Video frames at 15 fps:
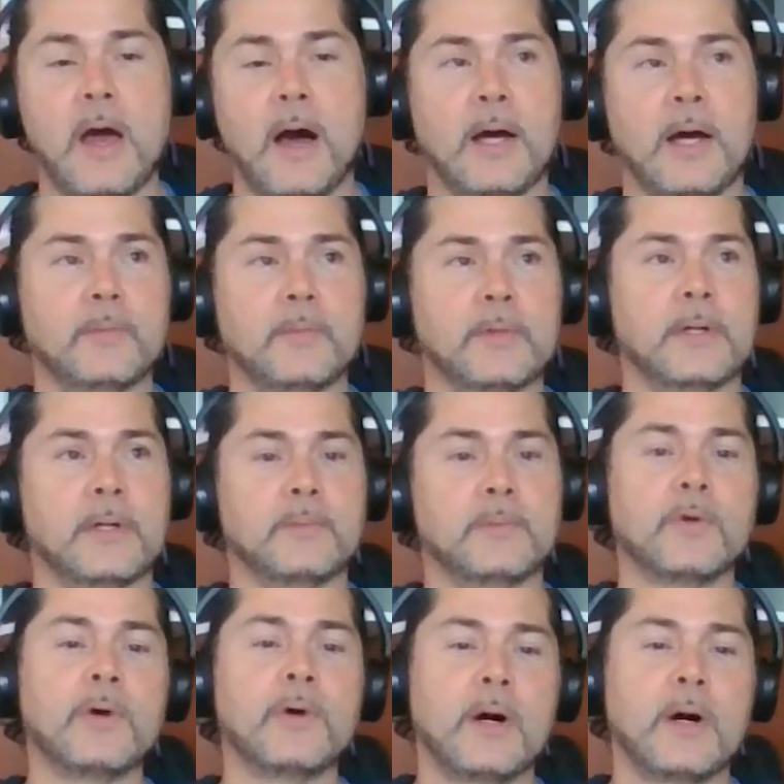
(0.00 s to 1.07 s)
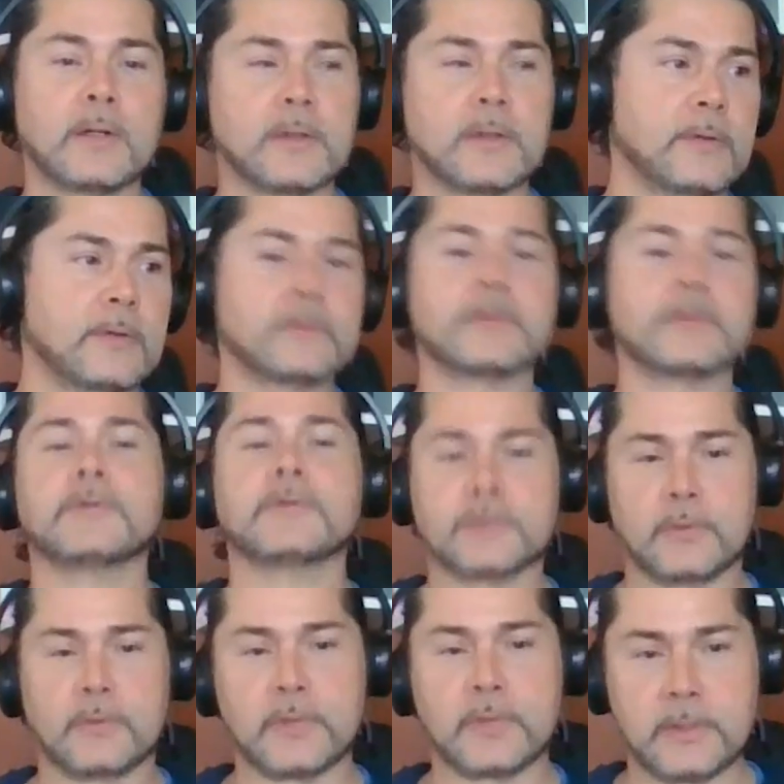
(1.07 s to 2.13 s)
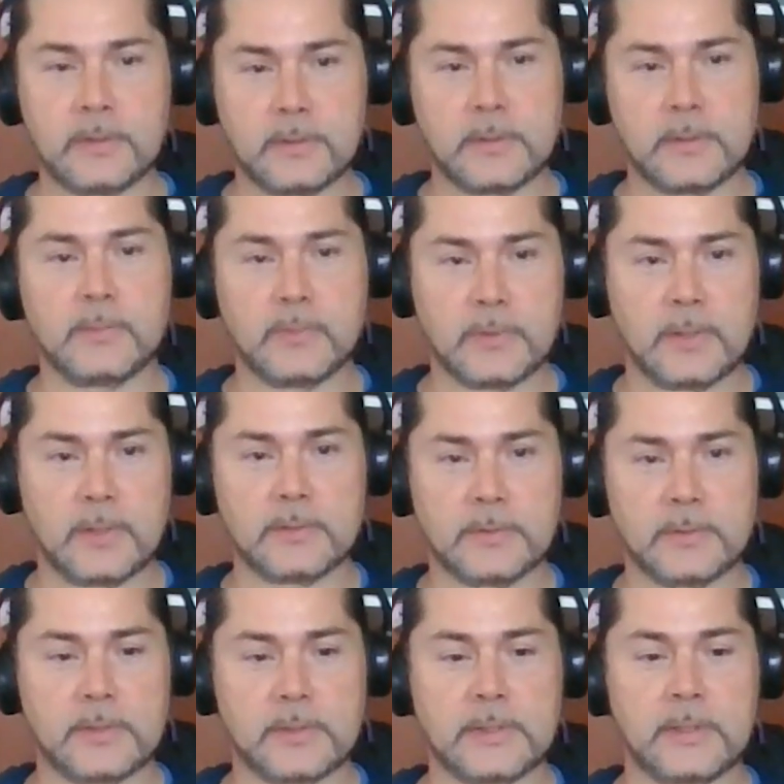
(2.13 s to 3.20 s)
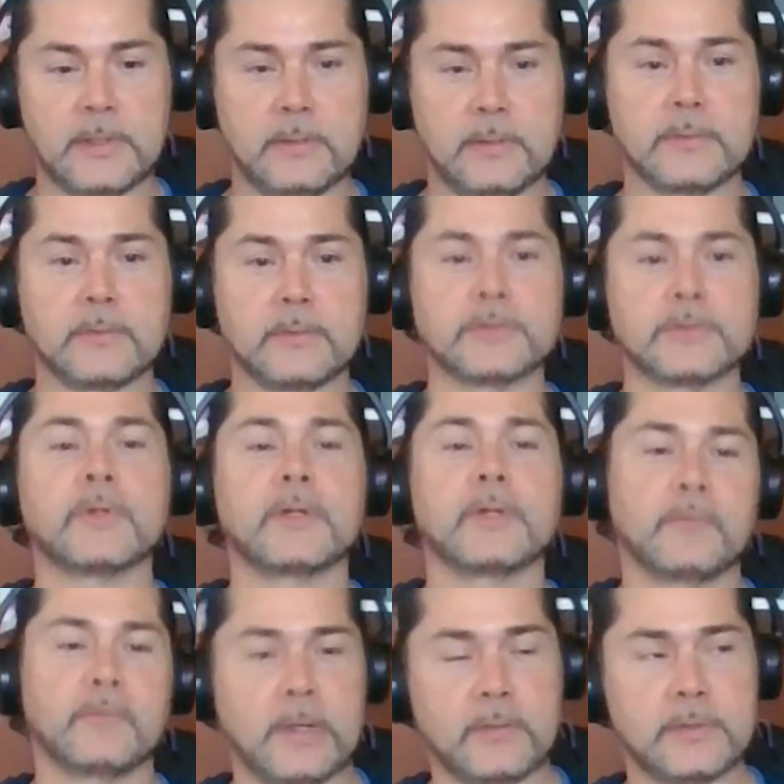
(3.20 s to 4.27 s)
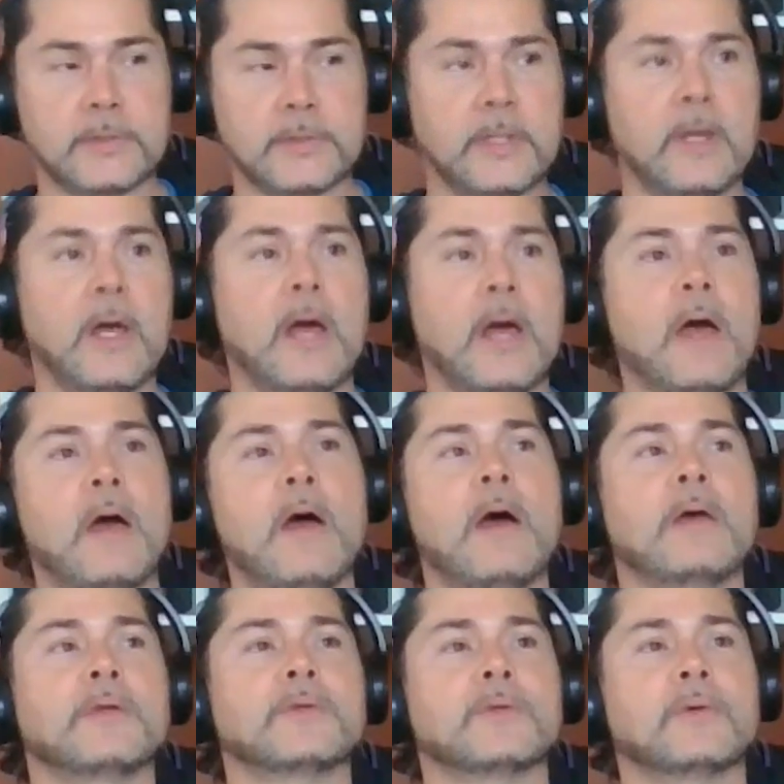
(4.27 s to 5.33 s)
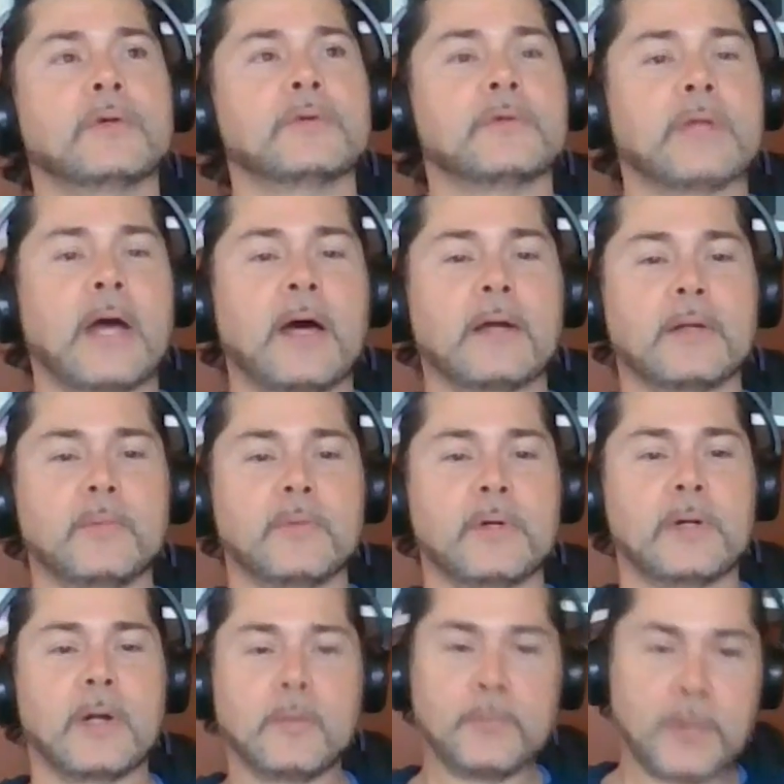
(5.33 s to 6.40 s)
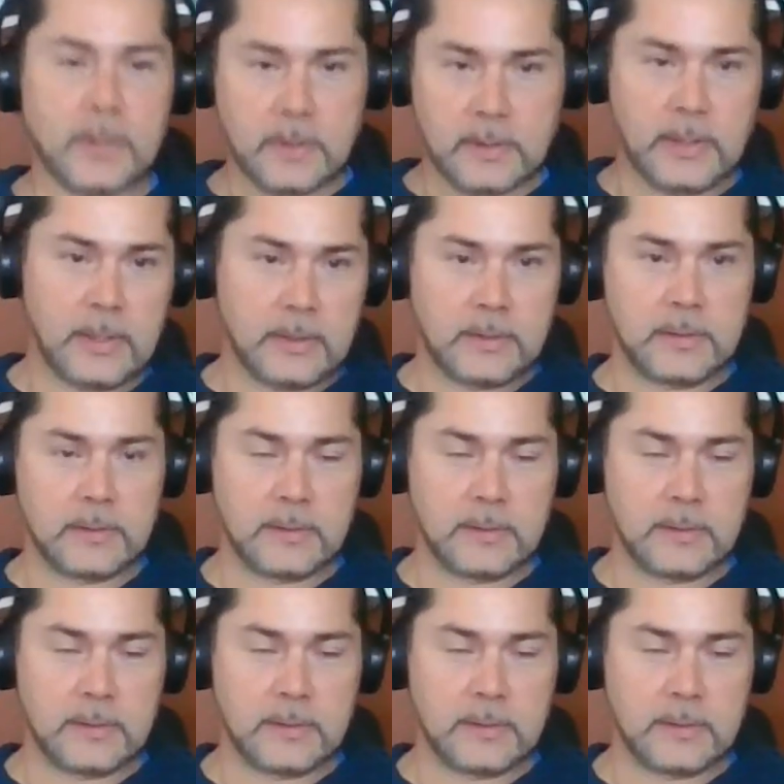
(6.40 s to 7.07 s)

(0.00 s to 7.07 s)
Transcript: I'm Mohawk, Haudenosaunee. I belong to the Haudenosaunee Confederacy. So under that, I'm Bear Clan.